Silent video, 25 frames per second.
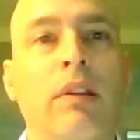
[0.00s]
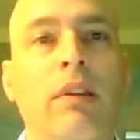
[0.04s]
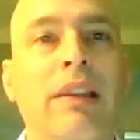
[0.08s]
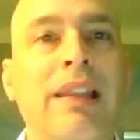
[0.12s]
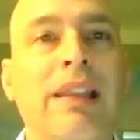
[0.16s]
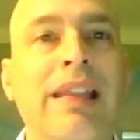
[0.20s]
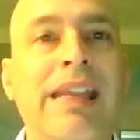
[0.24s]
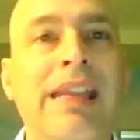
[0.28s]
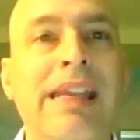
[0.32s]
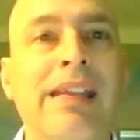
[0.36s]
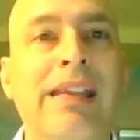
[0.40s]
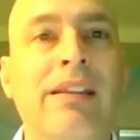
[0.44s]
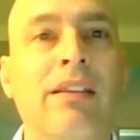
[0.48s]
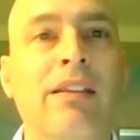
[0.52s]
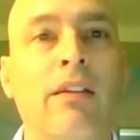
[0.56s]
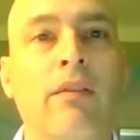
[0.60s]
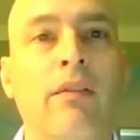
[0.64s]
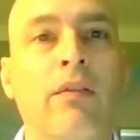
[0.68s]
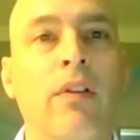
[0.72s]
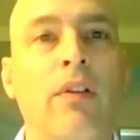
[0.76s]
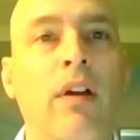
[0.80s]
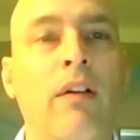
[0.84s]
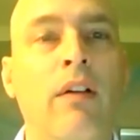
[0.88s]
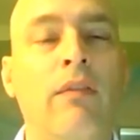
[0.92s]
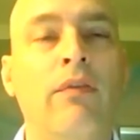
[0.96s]
length
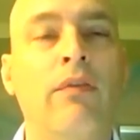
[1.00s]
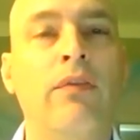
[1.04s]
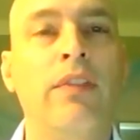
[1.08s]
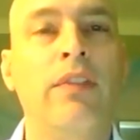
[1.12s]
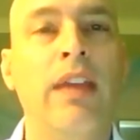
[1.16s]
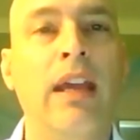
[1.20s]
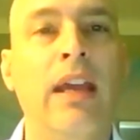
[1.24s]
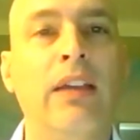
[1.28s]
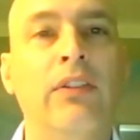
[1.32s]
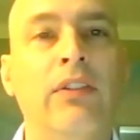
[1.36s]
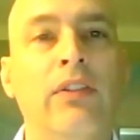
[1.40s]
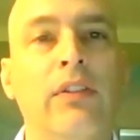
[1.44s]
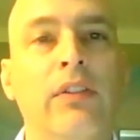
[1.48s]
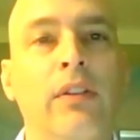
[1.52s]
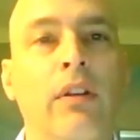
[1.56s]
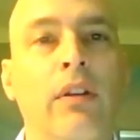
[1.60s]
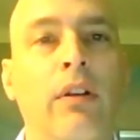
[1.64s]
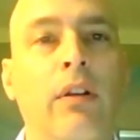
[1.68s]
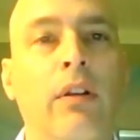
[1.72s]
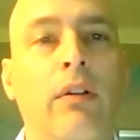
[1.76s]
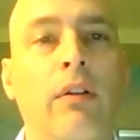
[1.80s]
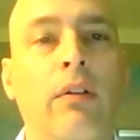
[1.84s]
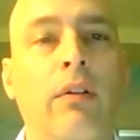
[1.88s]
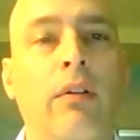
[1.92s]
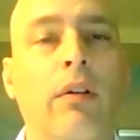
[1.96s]
of text
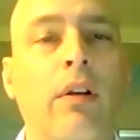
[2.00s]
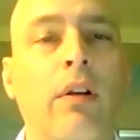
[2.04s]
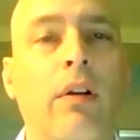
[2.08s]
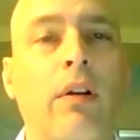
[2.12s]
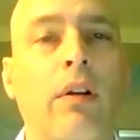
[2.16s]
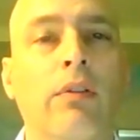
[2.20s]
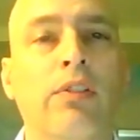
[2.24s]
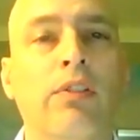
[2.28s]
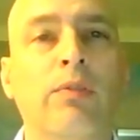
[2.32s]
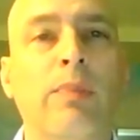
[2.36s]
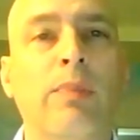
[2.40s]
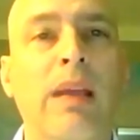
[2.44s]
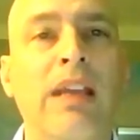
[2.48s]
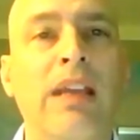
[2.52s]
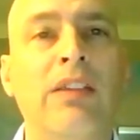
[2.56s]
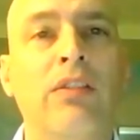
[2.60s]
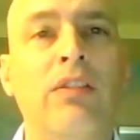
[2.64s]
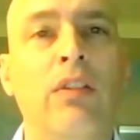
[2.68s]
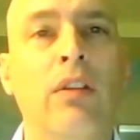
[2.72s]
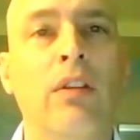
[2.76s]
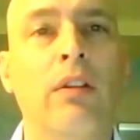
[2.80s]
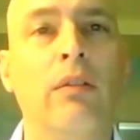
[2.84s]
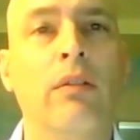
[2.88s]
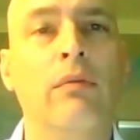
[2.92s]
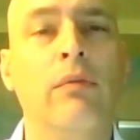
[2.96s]
or
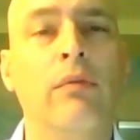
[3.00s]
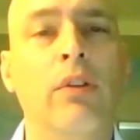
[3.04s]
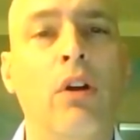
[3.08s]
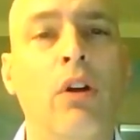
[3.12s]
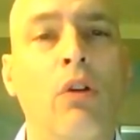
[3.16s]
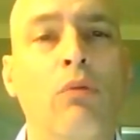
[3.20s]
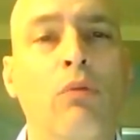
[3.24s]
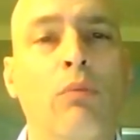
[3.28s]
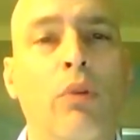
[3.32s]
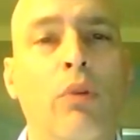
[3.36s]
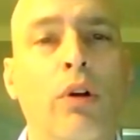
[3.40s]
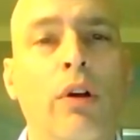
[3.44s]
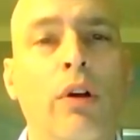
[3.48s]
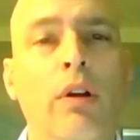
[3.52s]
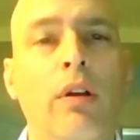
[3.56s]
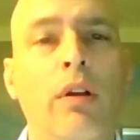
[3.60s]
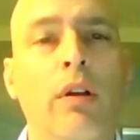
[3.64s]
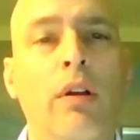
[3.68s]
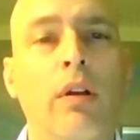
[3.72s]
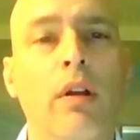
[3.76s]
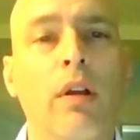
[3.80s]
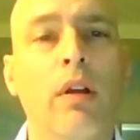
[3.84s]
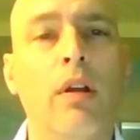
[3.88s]
space in the code book,